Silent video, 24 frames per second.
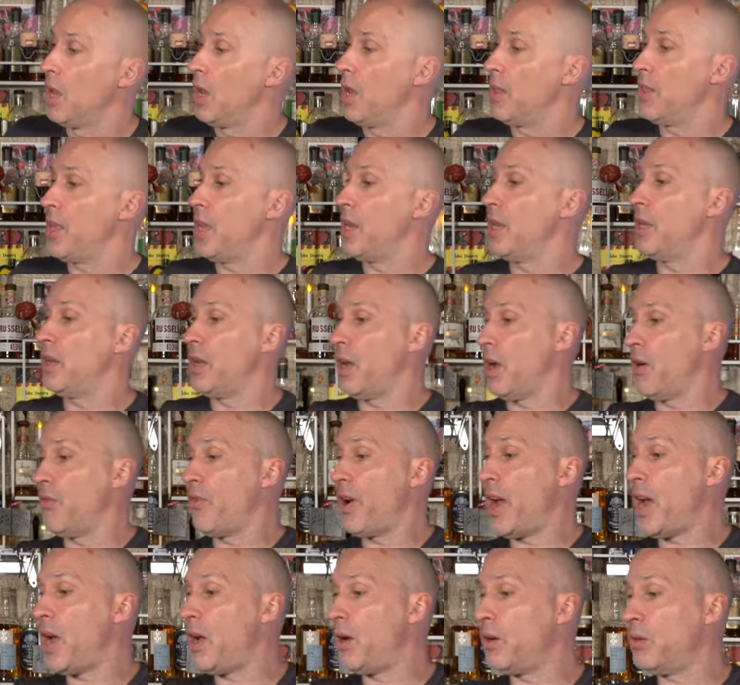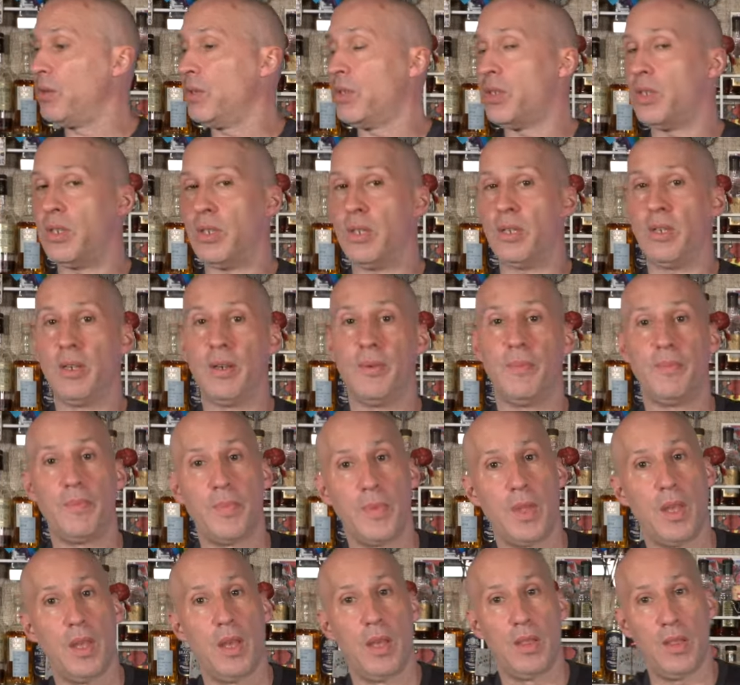And then around
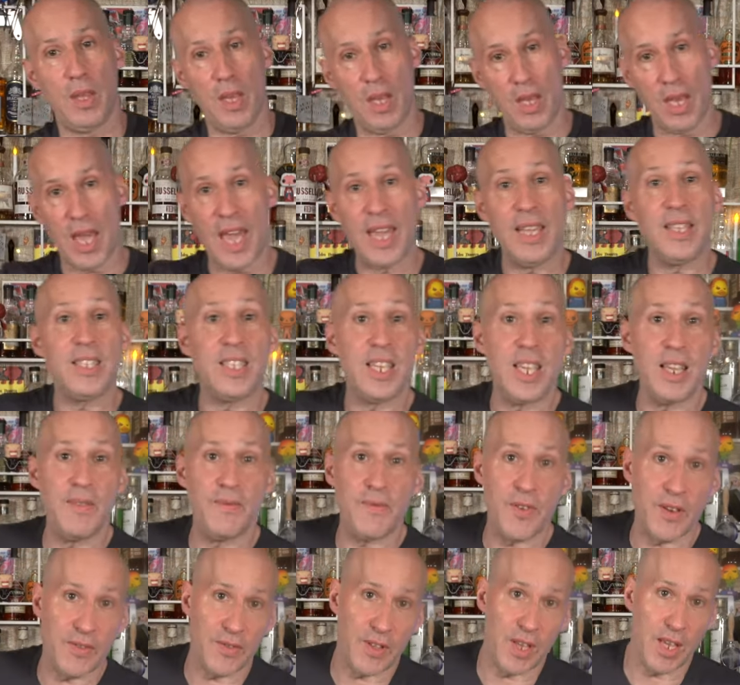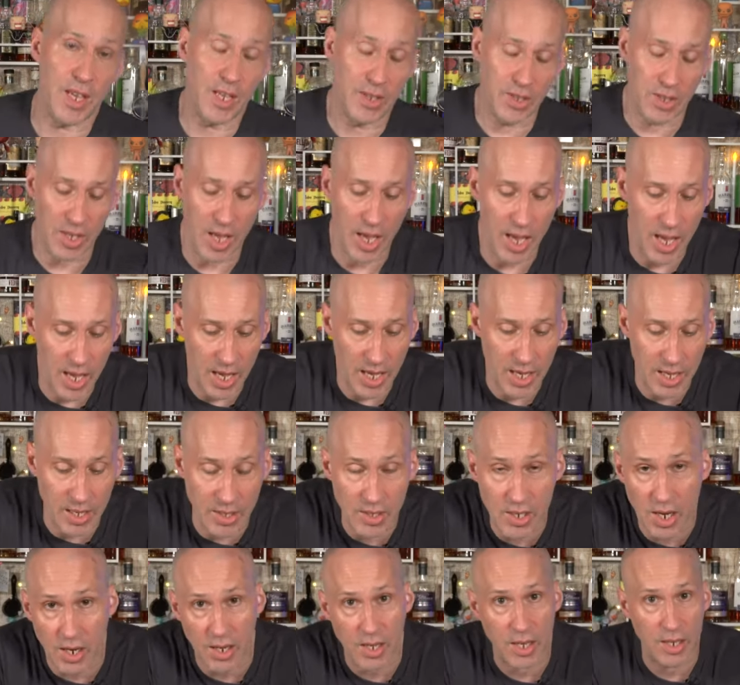the 1850s, a
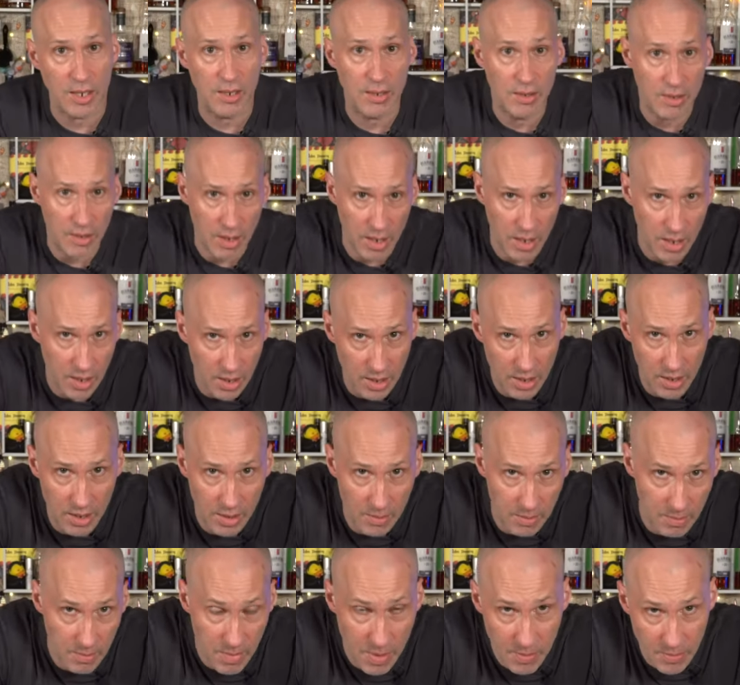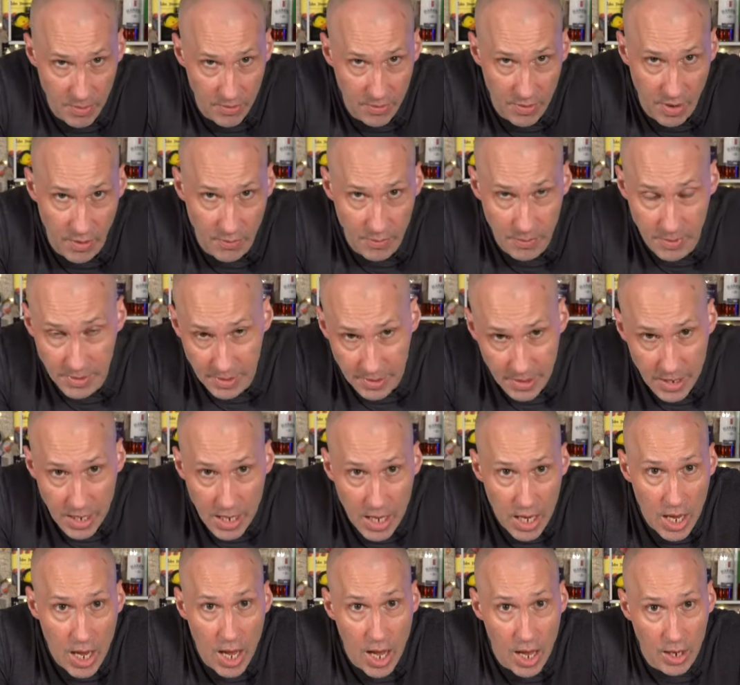Kentuckian uh, member of government
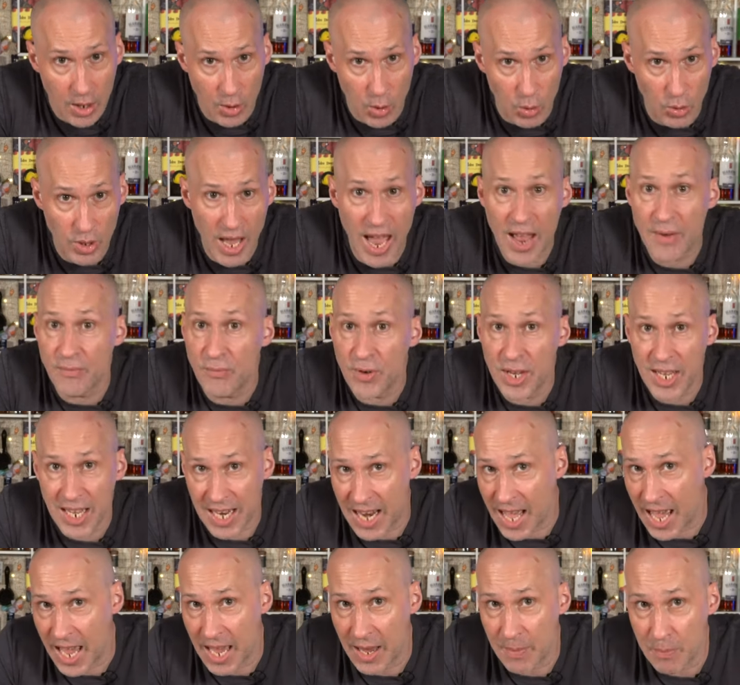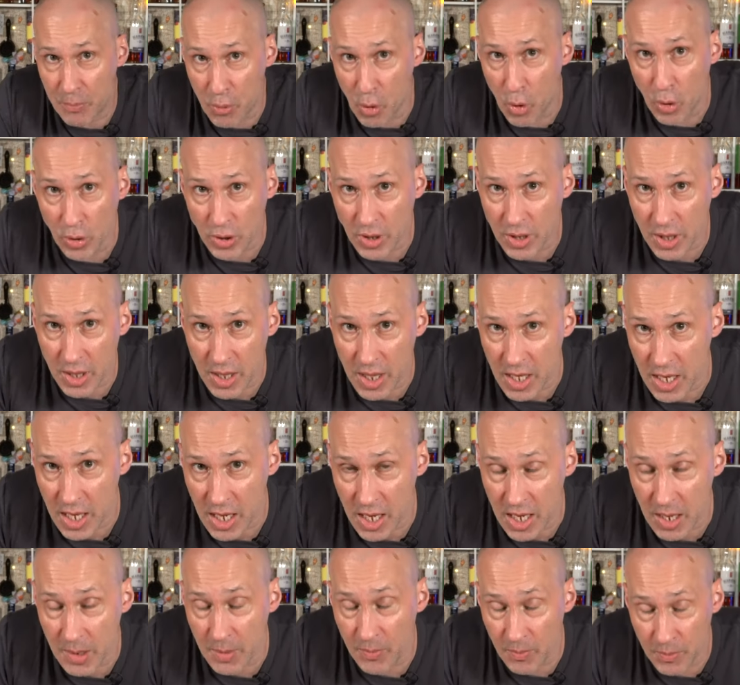called Henry Clay brought
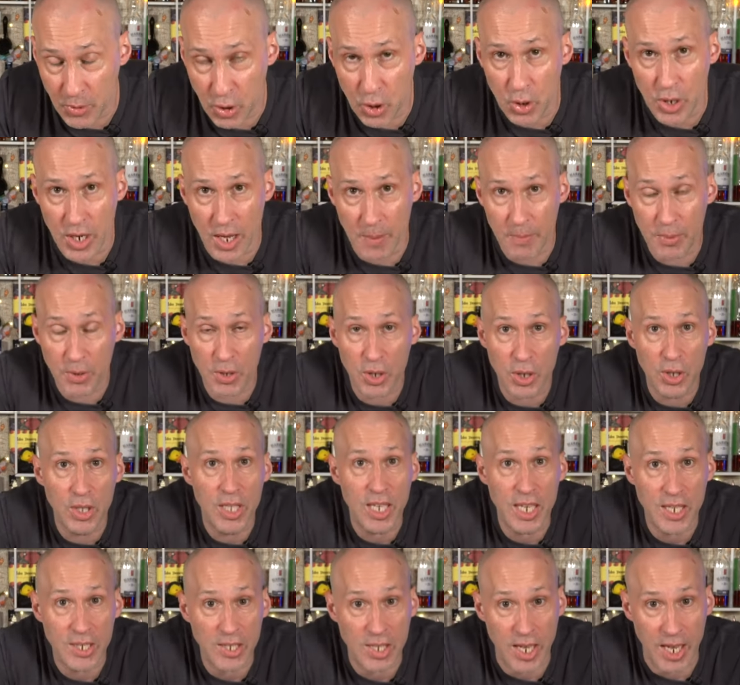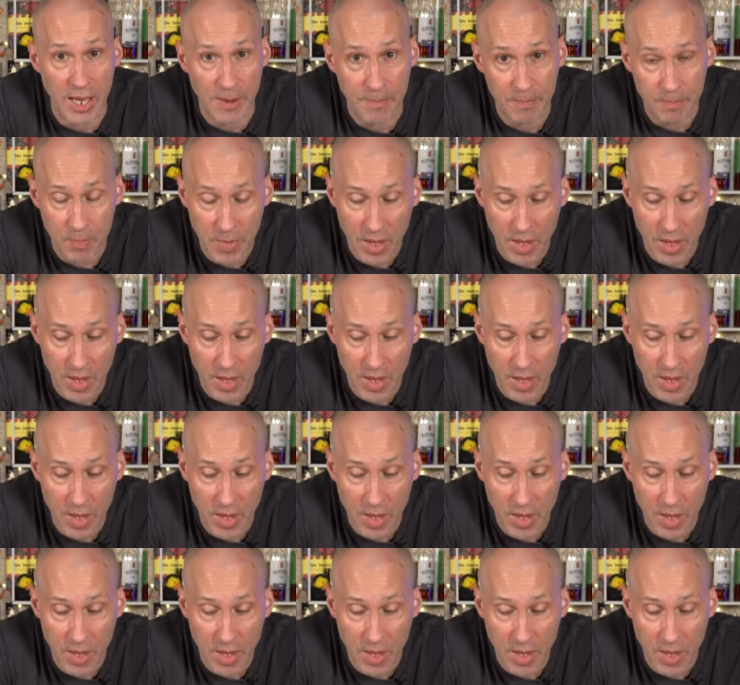the julep to DC